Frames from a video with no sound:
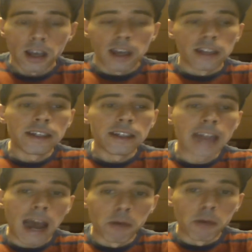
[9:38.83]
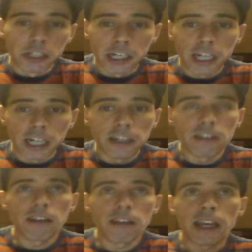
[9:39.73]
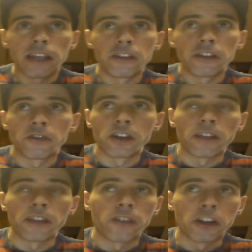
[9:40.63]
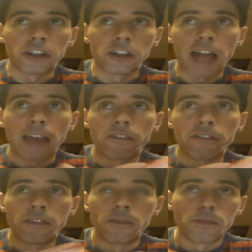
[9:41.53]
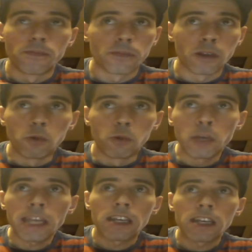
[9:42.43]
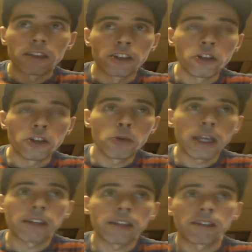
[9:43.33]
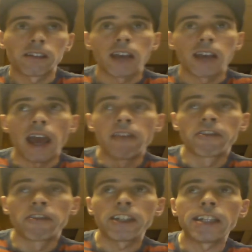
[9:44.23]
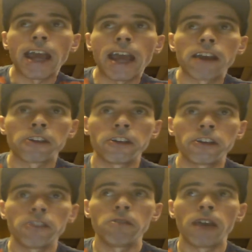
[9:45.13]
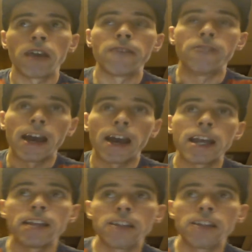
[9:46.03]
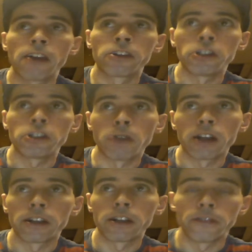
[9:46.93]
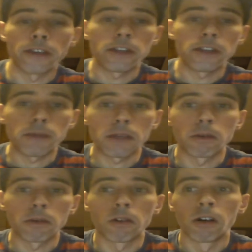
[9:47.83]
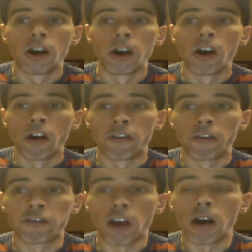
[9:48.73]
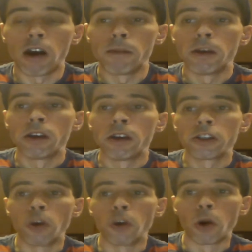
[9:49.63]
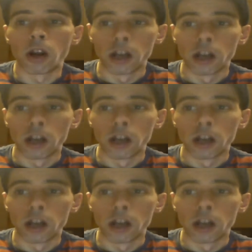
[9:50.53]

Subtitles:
Now what you're going to do is for the first like week to 2 weeks, every day or two, invite another 250 people from your